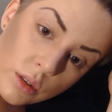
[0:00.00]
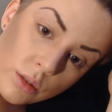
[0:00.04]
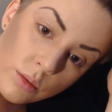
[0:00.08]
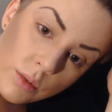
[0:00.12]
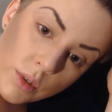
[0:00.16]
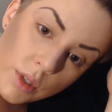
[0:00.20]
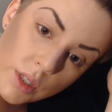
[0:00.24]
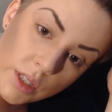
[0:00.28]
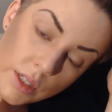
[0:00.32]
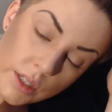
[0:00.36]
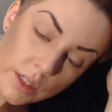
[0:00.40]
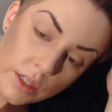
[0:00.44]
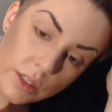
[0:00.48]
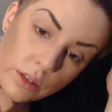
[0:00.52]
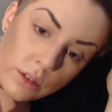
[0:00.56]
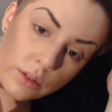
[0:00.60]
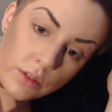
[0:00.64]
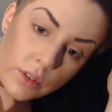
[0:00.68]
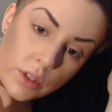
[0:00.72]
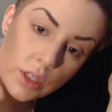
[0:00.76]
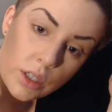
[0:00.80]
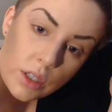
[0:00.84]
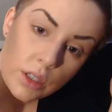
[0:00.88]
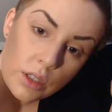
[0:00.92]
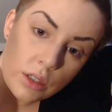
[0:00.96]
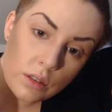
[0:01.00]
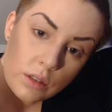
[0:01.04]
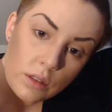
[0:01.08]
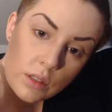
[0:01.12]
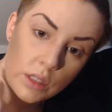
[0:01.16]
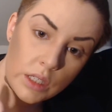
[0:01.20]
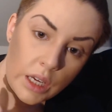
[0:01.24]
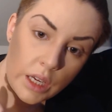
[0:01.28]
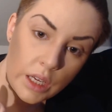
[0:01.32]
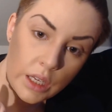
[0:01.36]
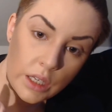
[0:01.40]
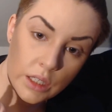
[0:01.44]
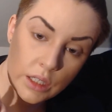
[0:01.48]
with a silver
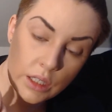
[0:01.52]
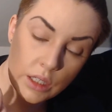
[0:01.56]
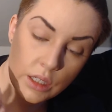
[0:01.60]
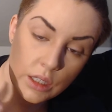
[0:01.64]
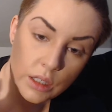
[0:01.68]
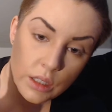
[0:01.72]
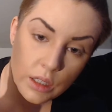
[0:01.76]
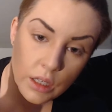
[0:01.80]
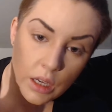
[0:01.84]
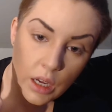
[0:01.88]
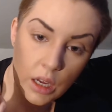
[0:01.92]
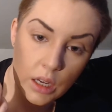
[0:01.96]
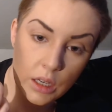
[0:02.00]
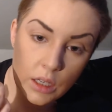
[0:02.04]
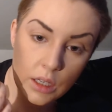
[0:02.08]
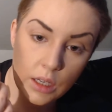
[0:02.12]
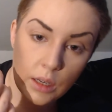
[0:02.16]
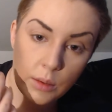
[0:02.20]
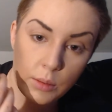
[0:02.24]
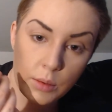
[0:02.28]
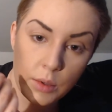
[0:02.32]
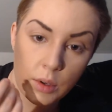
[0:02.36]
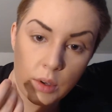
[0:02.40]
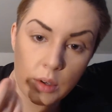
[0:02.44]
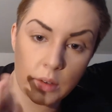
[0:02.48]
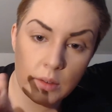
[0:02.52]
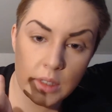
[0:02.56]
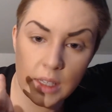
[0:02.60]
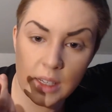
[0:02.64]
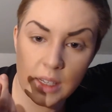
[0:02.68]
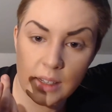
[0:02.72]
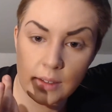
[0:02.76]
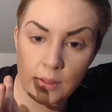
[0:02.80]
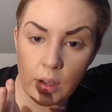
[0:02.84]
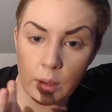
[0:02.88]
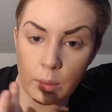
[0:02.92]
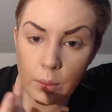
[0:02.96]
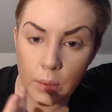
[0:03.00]
tint. I ended up doing, it was like
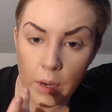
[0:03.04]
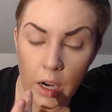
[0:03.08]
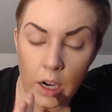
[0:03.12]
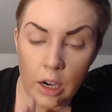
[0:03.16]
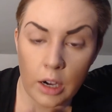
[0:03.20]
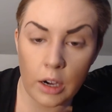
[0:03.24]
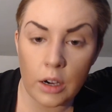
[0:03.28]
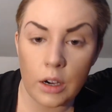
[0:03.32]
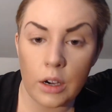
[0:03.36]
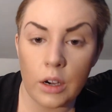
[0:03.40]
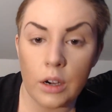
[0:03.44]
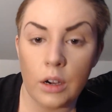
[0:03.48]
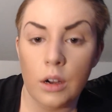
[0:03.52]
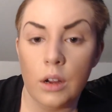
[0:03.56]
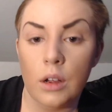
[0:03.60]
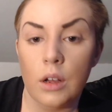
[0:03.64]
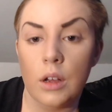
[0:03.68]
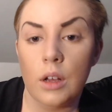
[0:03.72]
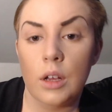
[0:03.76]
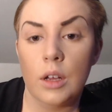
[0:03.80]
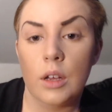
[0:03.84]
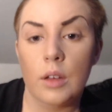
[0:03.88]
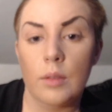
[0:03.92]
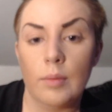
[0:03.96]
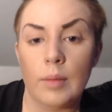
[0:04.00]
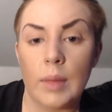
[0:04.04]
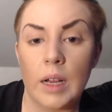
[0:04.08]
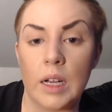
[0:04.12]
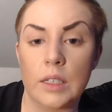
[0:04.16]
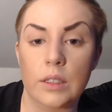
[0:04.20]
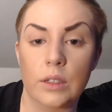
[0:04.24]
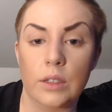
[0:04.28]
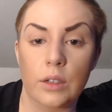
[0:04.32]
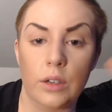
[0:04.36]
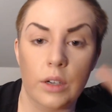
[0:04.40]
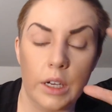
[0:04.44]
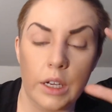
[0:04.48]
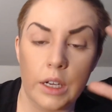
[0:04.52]
Vampire
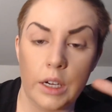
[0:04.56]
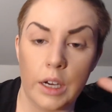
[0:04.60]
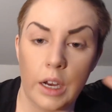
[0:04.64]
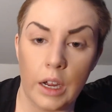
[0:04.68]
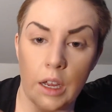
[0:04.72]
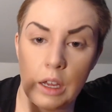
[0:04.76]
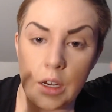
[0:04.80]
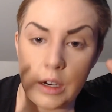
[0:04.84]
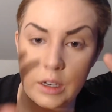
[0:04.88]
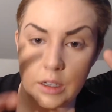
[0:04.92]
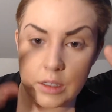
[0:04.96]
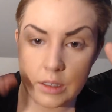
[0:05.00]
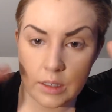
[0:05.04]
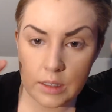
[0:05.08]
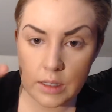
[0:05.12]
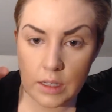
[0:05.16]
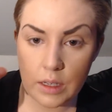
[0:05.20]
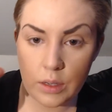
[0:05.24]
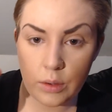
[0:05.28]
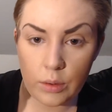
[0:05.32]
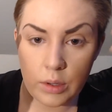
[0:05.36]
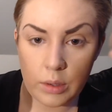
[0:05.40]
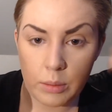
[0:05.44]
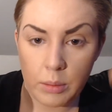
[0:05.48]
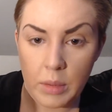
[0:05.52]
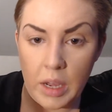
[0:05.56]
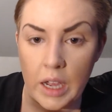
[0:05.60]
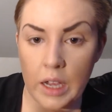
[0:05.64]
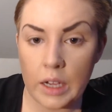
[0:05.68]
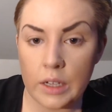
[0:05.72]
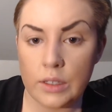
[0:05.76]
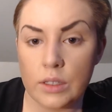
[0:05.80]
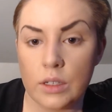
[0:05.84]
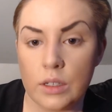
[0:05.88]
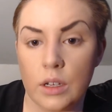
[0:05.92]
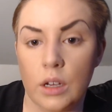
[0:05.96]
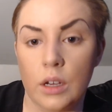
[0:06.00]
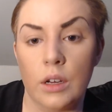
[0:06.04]
Masquerade. I had a sequin
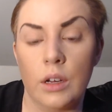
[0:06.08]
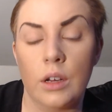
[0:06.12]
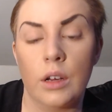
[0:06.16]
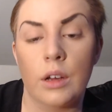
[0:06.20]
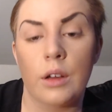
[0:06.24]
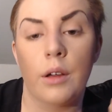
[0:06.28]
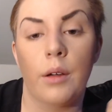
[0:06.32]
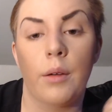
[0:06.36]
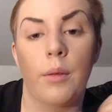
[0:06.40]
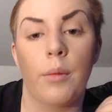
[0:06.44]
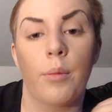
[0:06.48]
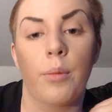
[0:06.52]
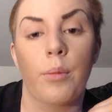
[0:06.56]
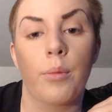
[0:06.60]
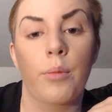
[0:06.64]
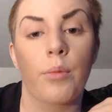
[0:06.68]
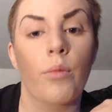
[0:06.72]
mask, and